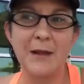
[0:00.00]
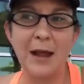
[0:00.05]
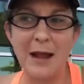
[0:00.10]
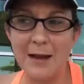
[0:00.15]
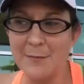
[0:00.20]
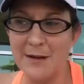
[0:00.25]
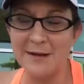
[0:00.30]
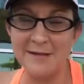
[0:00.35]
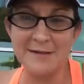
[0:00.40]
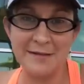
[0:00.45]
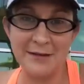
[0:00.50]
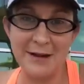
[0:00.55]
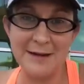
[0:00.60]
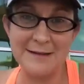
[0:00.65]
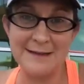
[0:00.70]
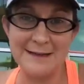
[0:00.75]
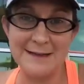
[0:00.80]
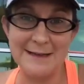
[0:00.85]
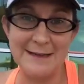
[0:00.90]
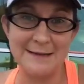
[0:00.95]
I made sure I
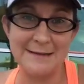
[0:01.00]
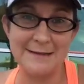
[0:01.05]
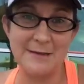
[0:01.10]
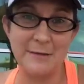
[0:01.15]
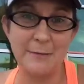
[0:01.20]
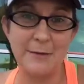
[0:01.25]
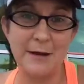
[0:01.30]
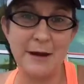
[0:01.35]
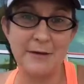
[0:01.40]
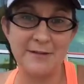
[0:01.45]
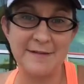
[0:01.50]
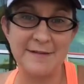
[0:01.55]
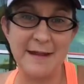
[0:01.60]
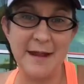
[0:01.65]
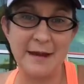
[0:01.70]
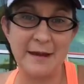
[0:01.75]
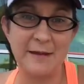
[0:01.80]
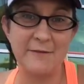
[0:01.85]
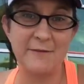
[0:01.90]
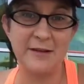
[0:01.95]
did it when I was
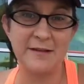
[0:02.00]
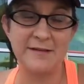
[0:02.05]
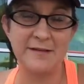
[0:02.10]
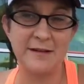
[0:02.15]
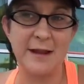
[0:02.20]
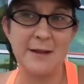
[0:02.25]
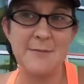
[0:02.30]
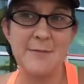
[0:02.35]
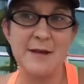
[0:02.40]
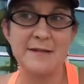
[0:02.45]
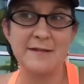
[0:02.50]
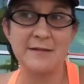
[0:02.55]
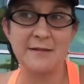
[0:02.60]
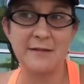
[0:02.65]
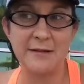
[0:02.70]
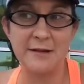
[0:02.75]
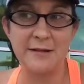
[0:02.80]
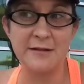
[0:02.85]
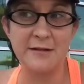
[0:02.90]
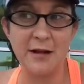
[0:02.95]
at convention. I made
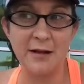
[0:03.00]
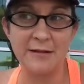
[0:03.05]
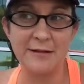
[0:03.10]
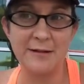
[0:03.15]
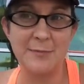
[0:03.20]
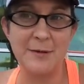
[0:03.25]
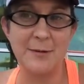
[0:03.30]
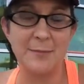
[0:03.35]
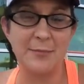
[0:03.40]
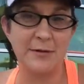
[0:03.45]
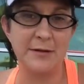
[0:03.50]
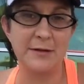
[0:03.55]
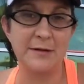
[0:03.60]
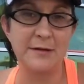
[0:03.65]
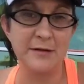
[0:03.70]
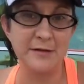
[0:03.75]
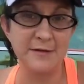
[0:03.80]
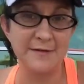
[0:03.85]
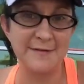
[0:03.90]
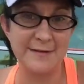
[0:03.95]
sure to talk to people
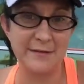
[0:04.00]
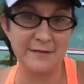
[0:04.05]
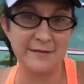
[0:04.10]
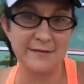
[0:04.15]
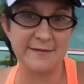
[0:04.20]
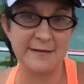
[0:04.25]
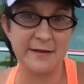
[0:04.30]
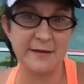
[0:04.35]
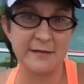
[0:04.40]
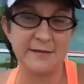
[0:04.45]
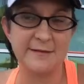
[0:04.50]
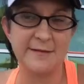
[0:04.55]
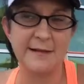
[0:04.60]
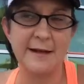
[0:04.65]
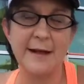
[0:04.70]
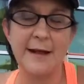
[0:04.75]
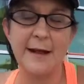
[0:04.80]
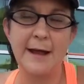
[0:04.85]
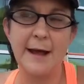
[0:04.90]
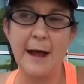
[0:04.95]
and use those skills.
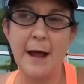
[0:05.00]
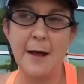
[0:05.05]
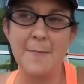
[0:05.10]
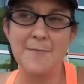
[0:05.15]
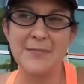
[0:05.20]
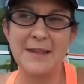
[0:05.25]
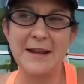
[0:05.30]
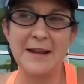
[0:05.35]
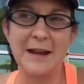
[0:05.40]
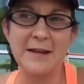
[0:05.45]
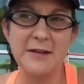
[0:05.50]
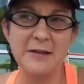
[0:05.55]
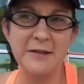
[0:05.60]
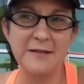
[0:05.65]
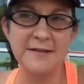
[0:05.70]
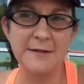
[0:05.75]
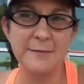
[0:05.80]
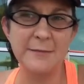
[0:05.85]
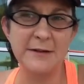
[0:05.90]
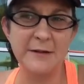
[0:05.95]
And I
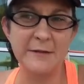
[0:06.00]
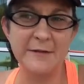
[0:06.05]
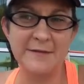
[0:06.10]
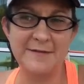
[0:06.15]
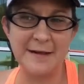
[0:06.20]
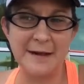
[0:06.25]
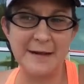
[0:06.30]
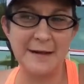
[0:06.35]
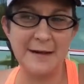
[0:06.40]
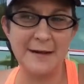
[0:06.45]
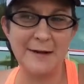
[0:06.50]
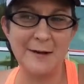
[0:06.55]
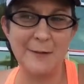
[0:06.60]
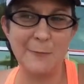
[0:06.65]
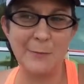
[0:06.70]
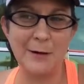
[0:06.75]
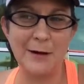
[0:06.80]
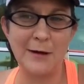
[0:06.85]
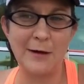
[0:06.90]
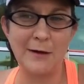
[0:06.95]
used them in a setting
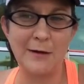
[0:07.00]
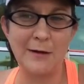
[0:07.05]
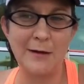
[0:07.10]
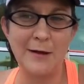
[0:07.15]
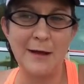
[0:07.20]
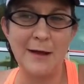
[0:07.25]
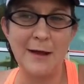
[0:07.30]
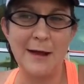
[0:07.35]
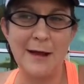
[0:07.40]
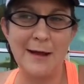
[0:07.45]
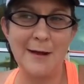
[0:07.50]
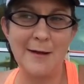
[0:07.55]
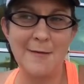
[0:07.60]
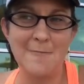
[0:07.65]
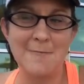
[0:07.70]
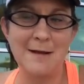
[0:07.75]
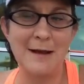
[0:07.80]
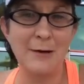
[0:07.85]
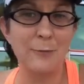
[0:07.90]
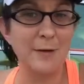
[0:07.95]
where
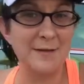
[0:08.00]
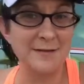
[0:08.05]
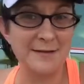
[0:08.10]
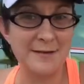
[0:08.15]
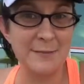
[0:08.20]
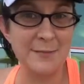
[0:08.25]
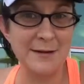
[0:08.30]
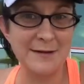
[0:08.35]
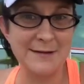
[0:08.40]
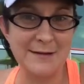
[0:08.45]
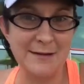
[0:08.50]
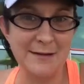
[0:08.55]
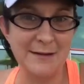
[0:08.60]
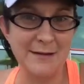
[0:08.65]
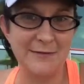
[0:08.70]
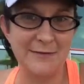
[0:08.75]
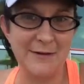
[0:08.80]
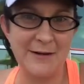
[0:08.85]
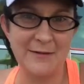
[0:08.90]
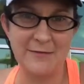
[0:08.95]
it wasn't a big deal
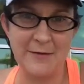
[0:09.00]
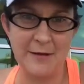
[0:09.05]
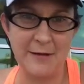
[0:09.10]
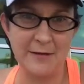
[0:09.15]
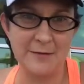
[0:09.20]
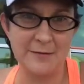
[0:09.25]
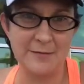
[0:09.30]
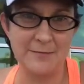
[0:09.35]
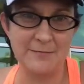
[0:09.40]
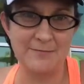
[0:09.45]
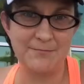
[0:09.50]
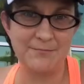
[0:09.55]
if I failed,